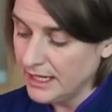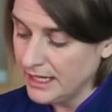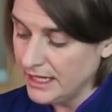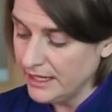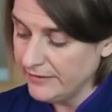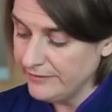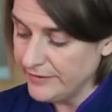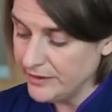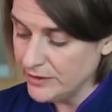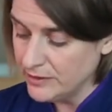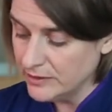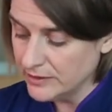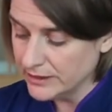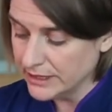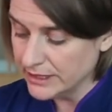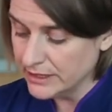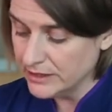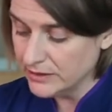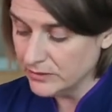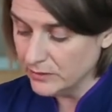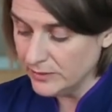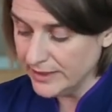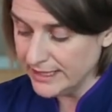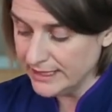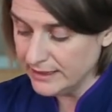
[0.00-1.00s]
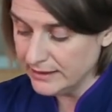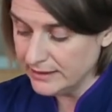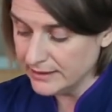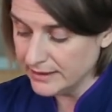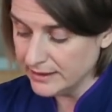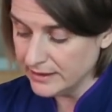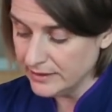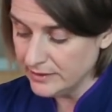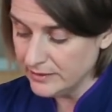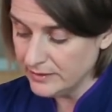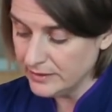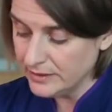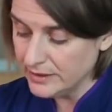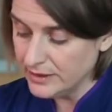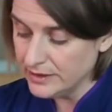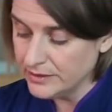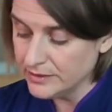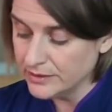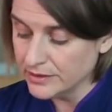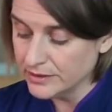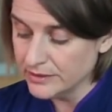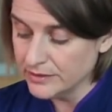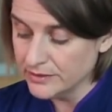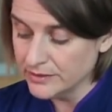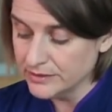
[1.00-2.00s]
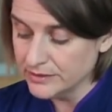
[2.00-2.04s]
If you look in the window, you can